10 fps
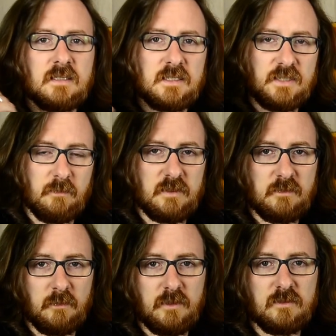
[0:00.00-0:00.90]
that Japanese
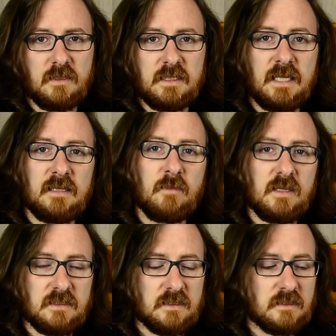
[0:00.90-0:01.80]
people use on a daily
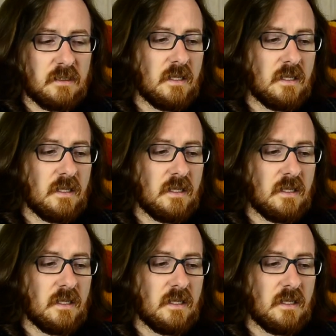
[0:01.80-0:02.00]
basis.